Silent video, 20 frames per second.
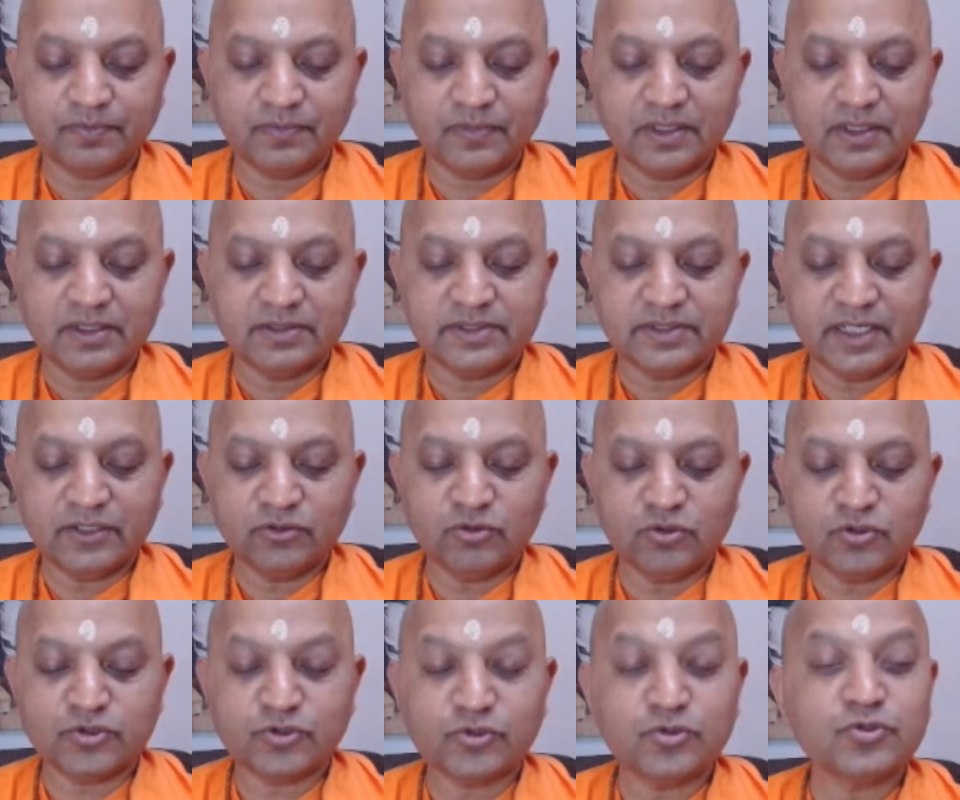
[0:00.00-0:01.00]
sent
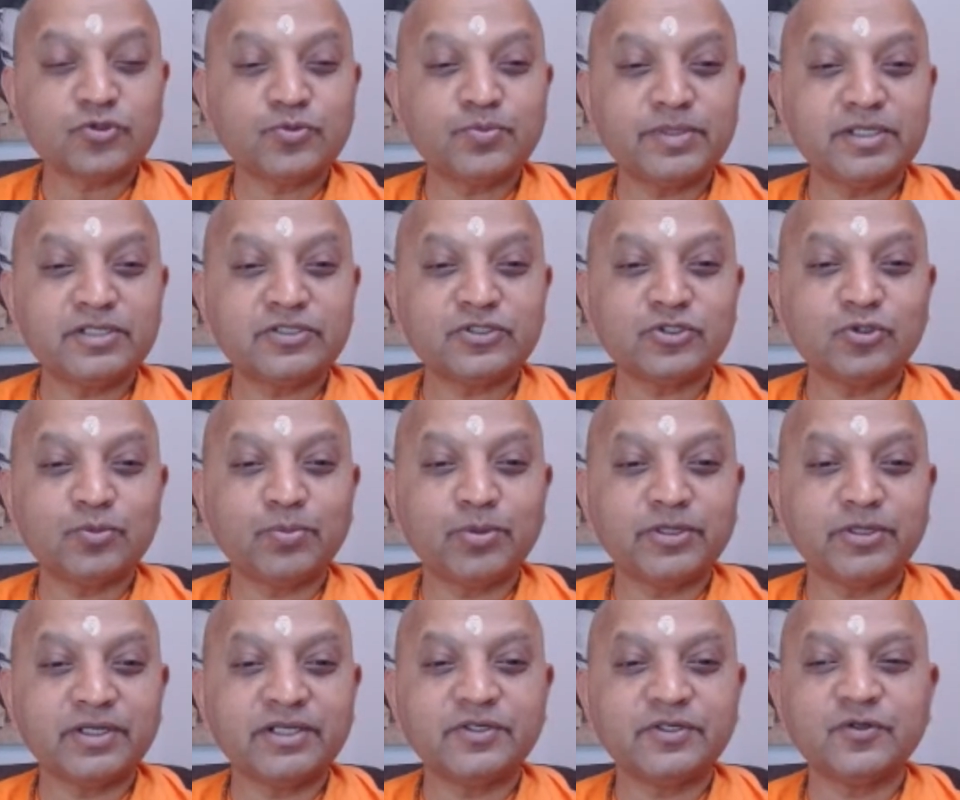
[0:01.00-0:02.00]
those two spirits to
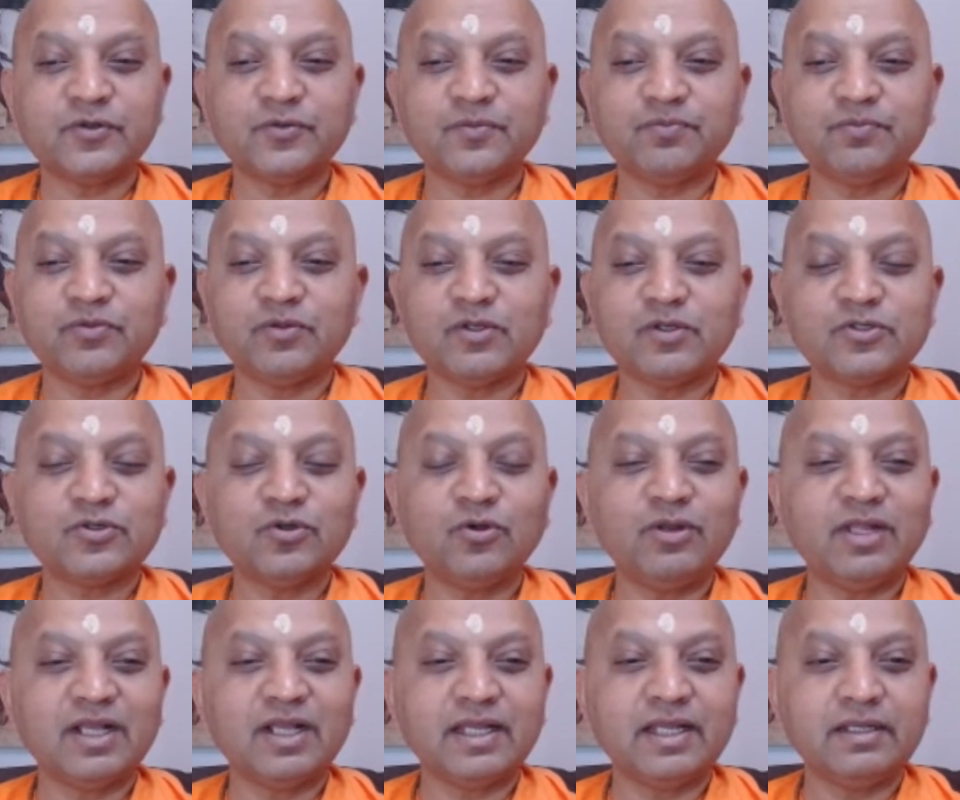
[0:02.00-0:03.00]
protect you. You are so
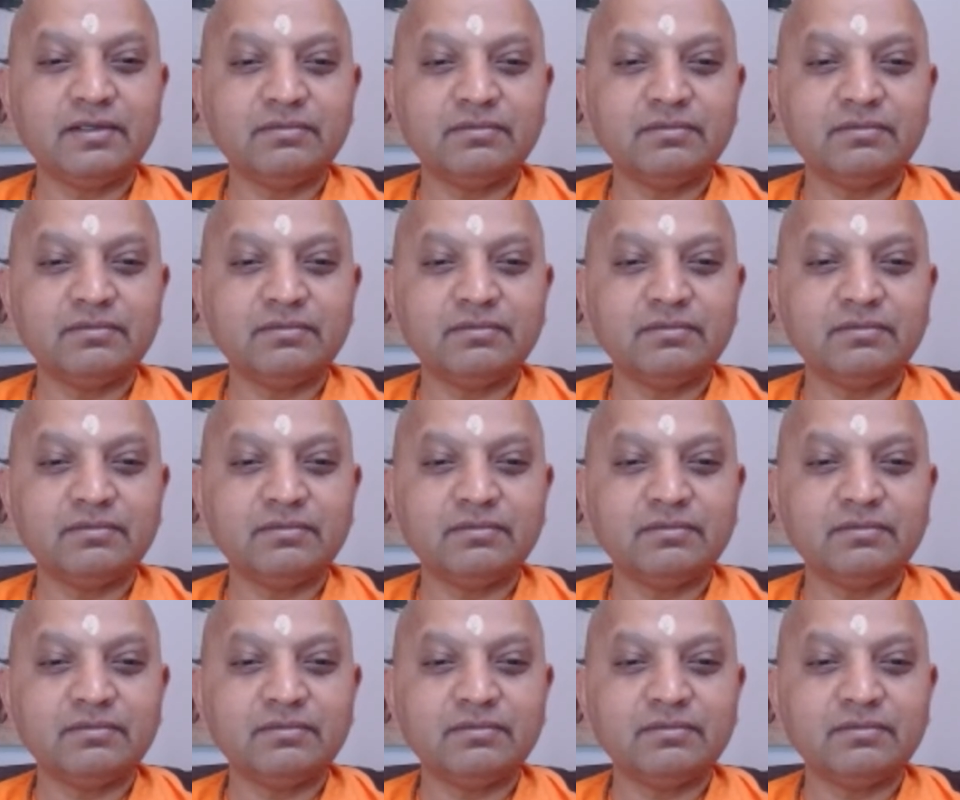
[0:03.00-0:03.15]
lucky.